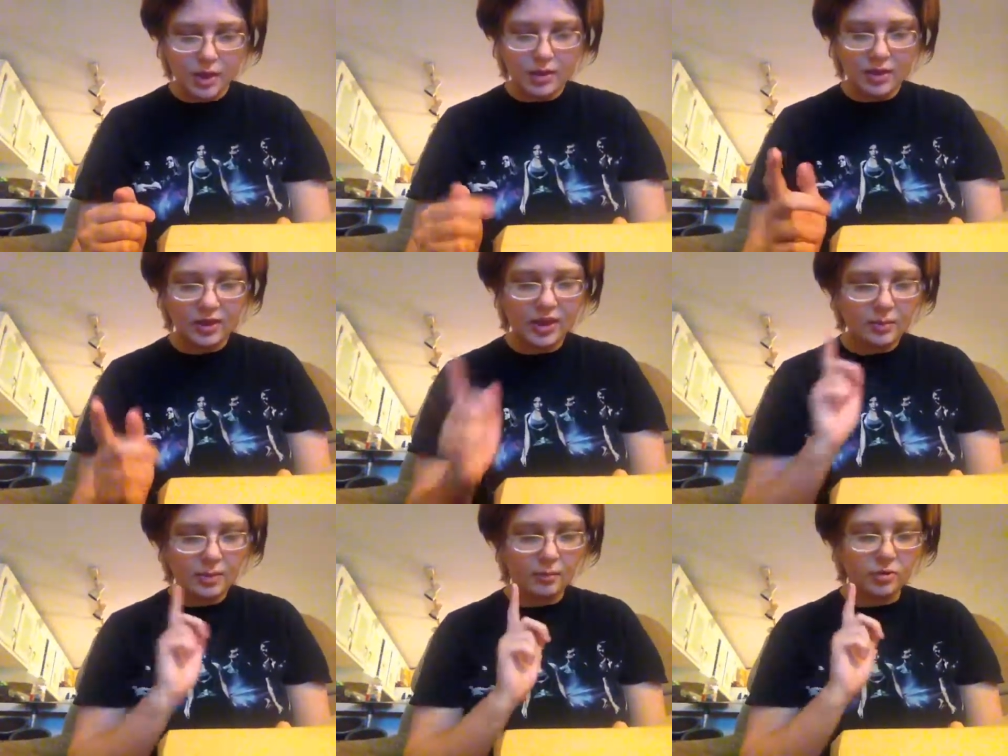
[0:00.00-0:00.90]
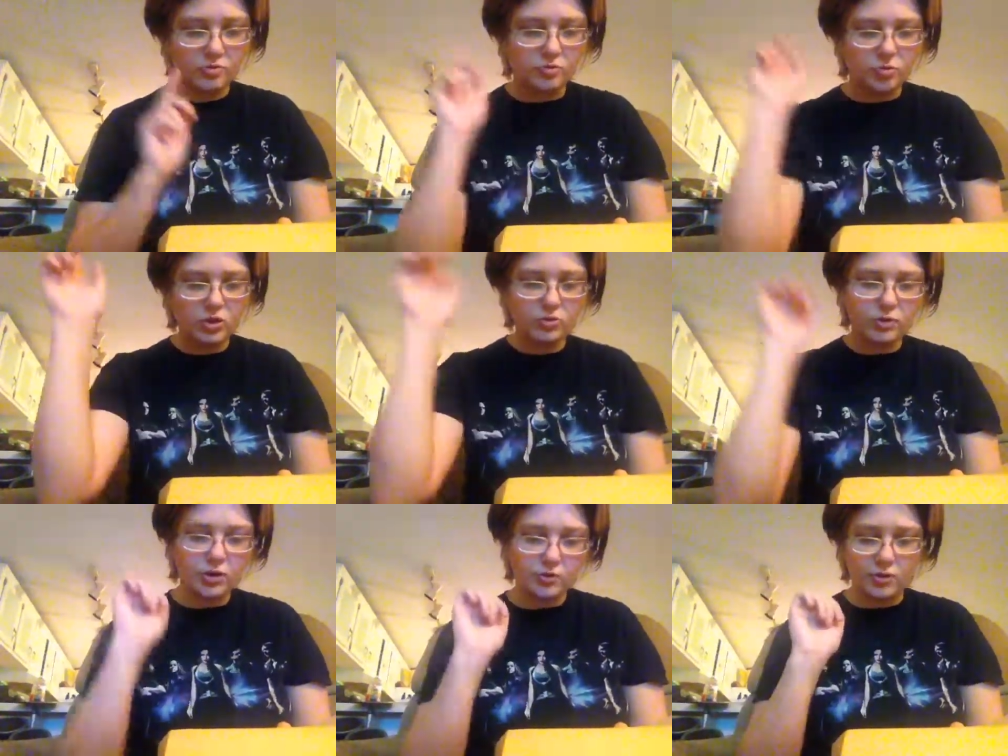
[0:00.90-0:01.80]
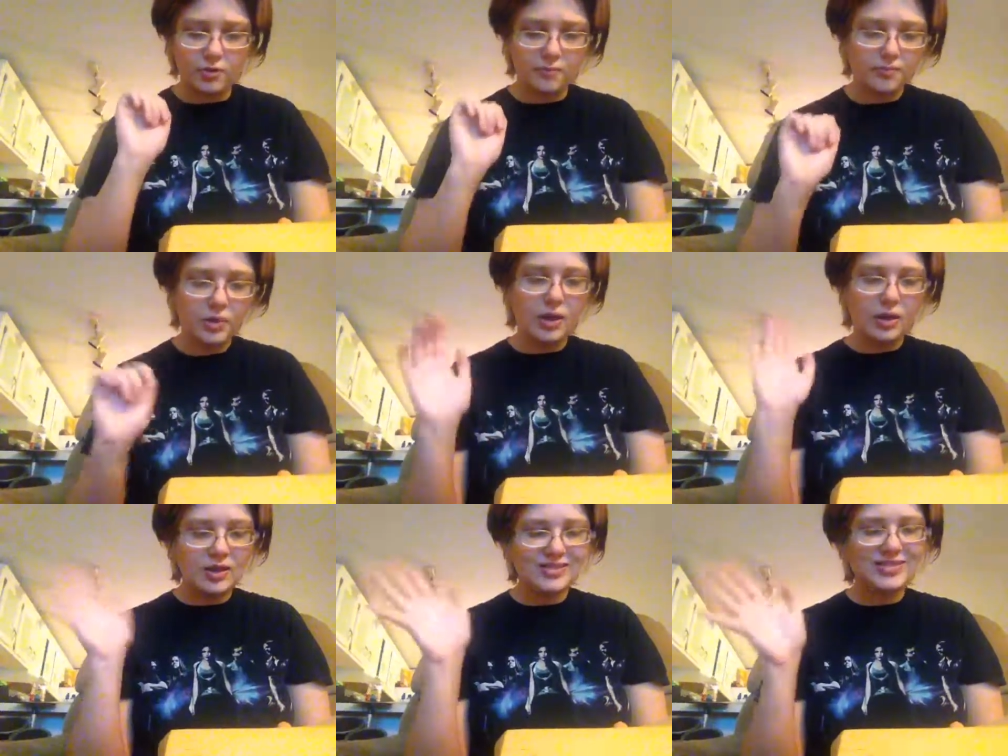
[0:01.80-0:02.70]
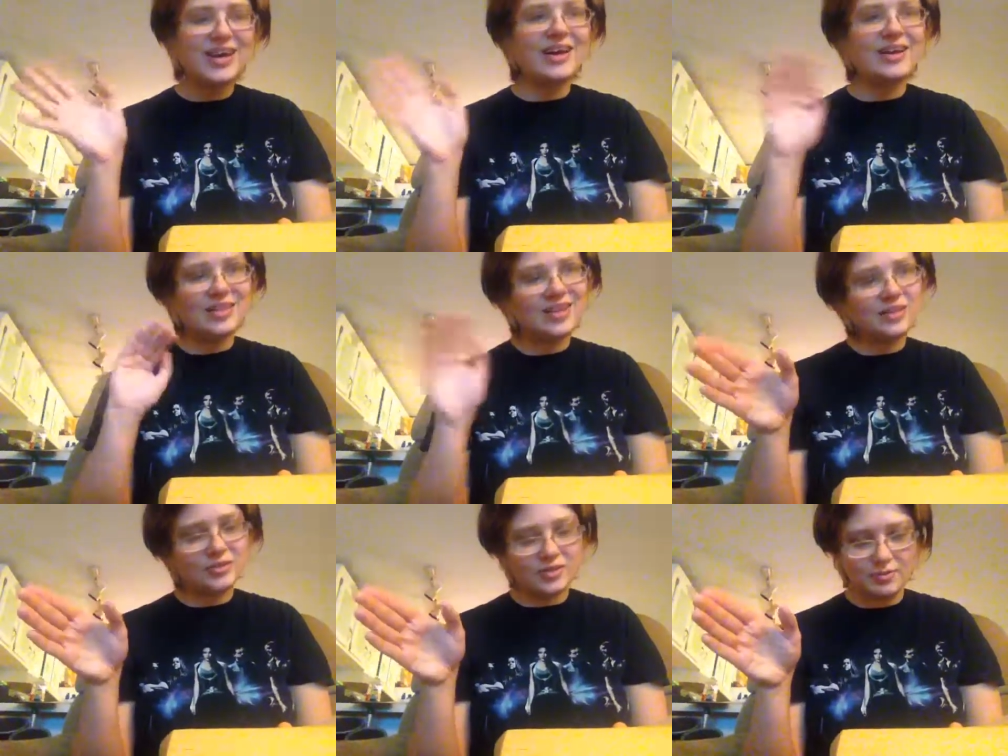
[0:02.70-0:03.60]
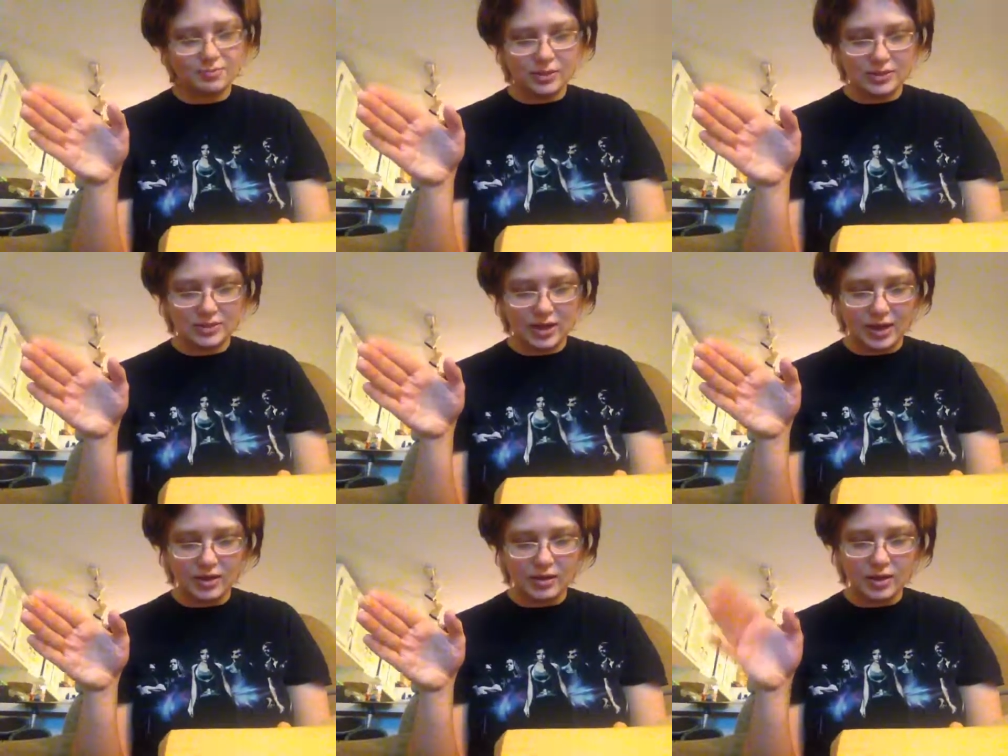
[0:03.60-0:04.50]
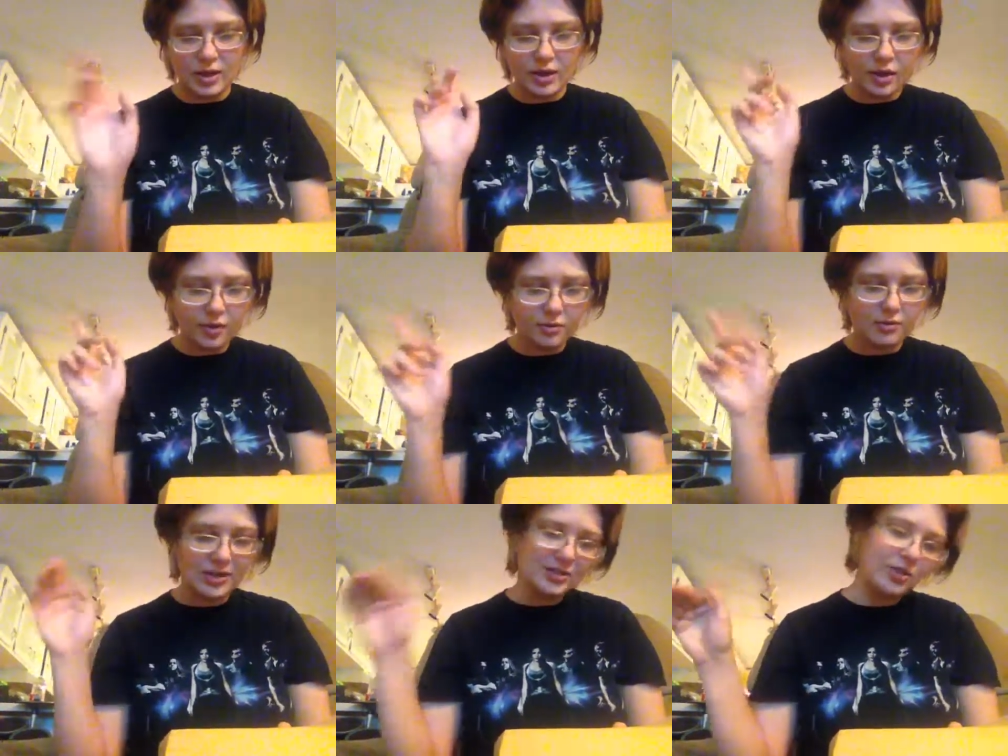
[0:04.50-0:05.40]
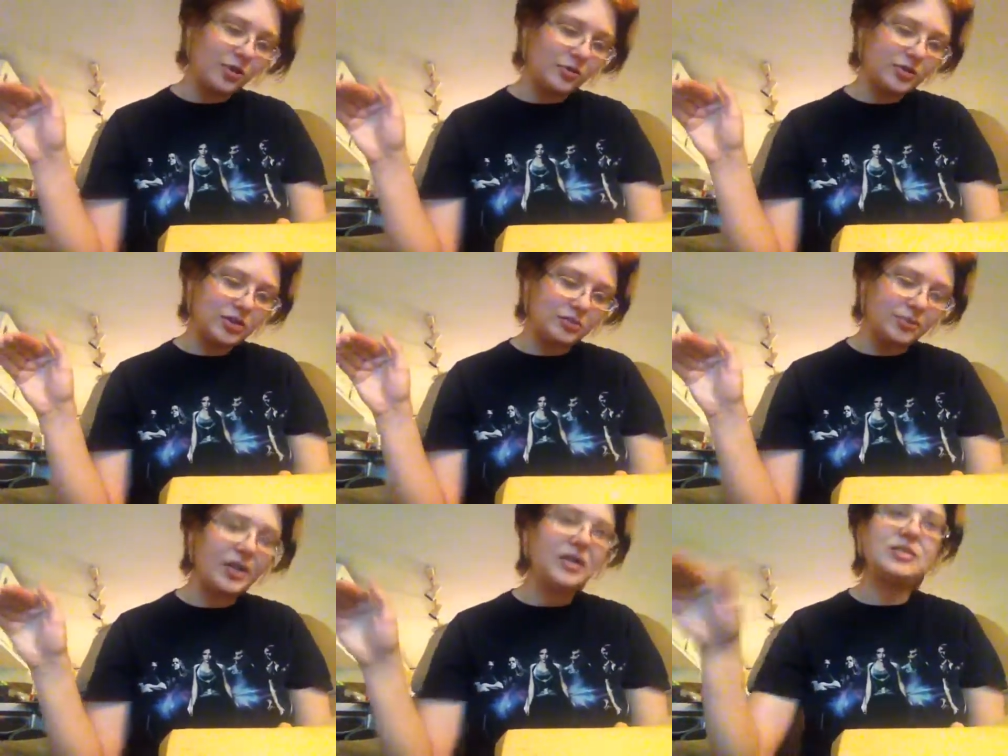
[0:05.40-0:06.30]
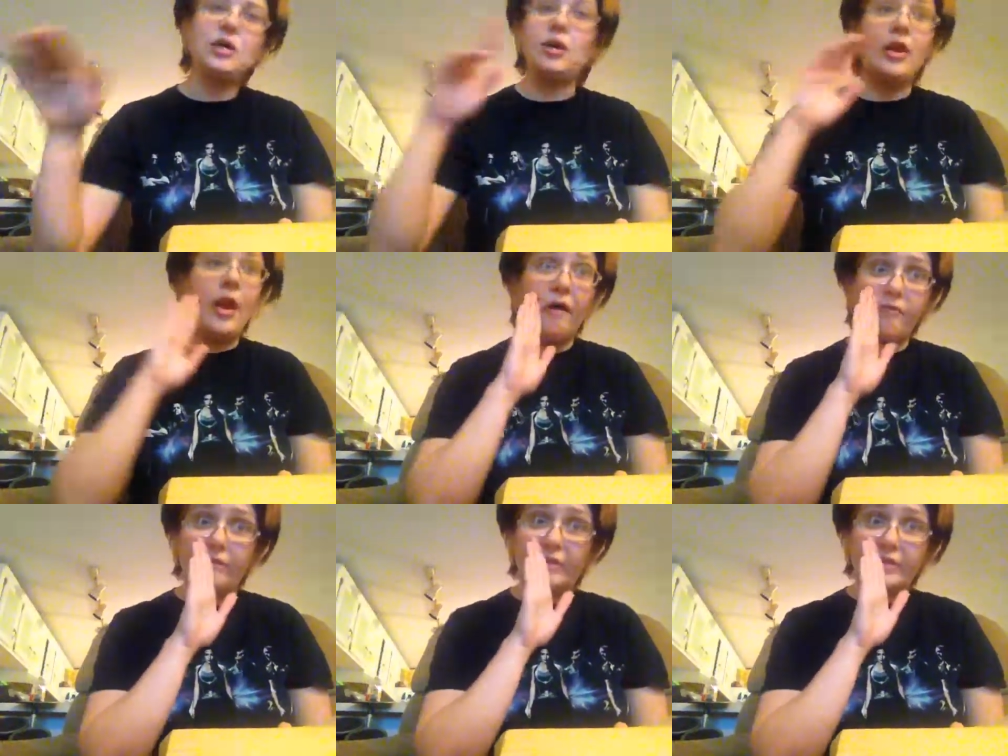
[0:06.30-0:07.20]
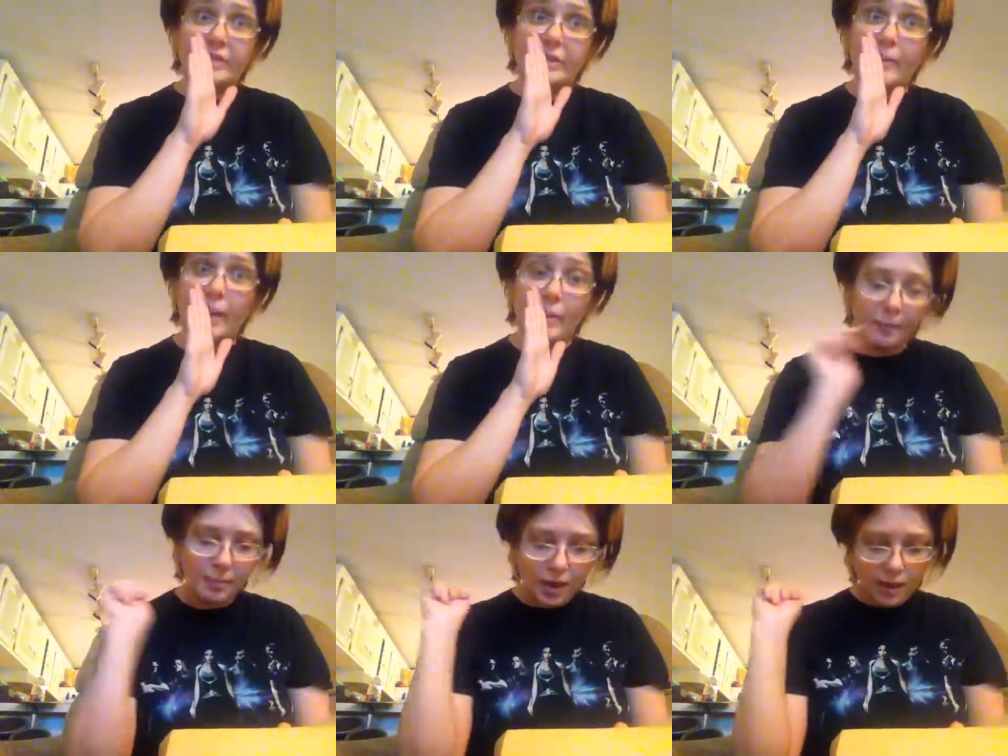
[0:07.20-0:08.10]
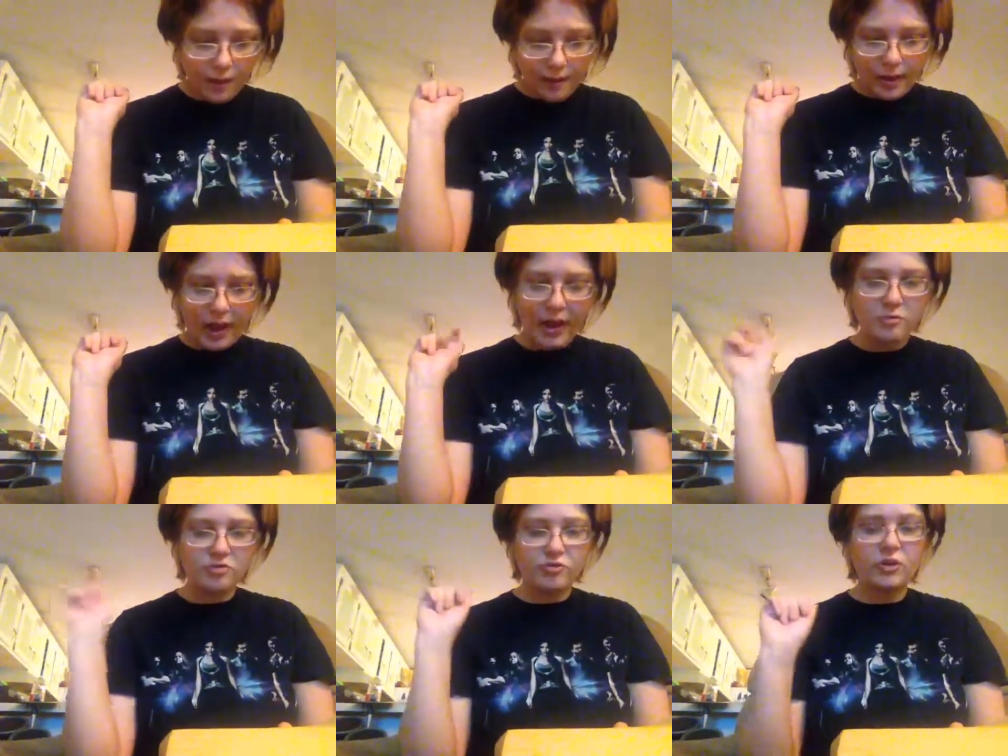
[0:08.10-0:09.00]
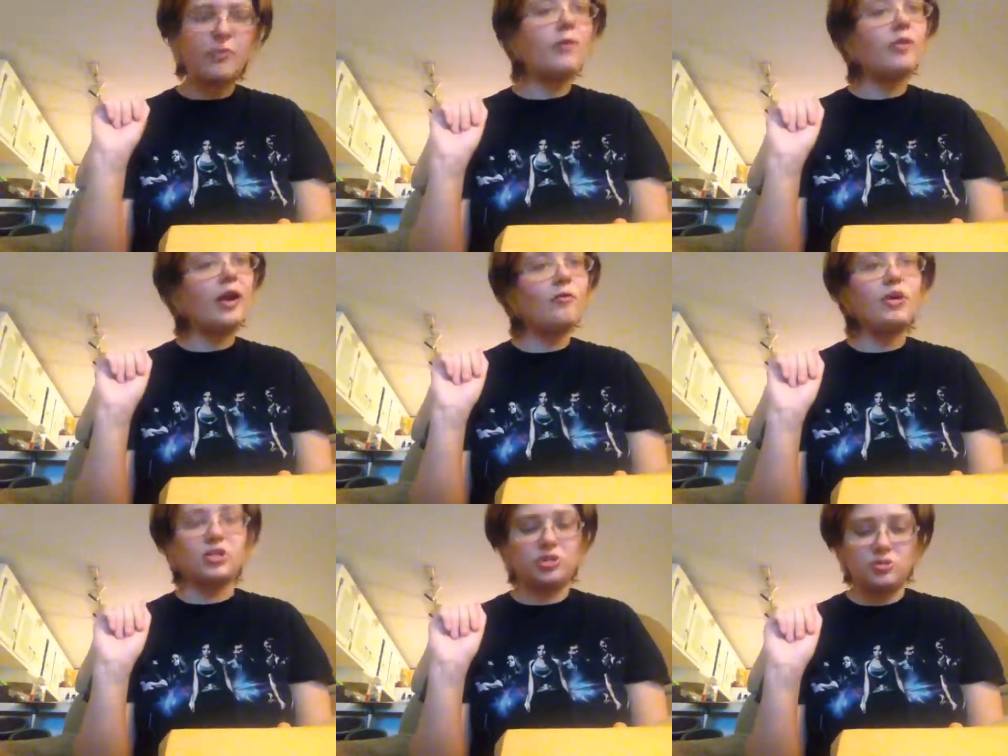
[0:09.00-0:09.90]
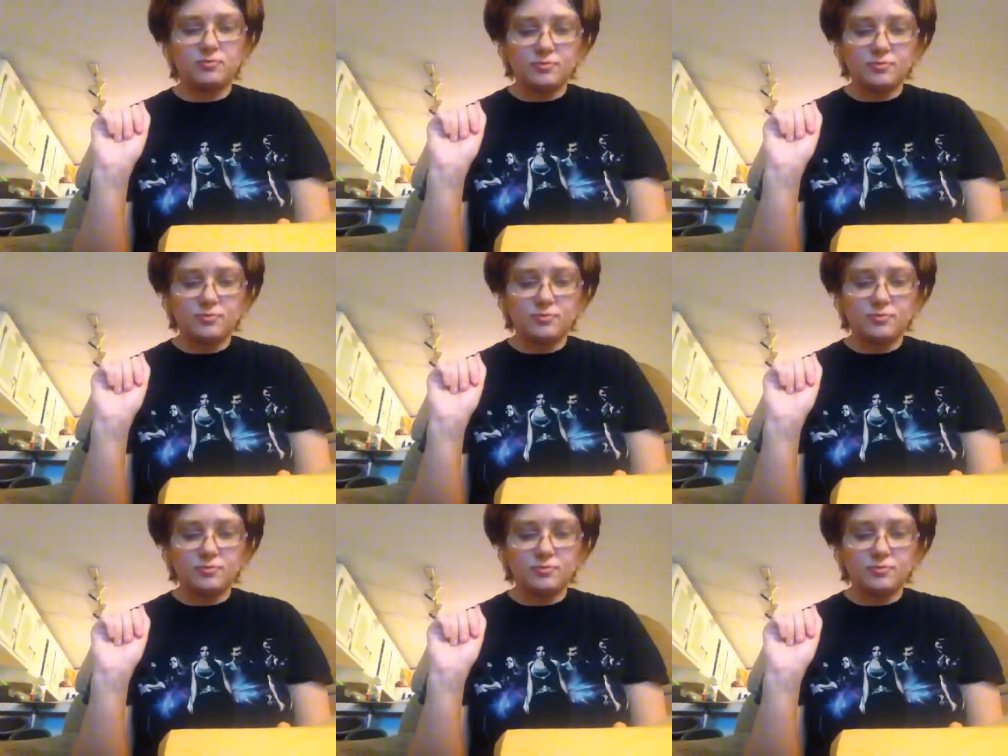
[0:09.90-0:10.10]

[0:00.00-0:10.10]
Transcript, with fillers: Then came numbers from 1 to a 100. This done, the elderly priest died, and another, less tolerant in his place, never visited Mama. I was free to write what I wished.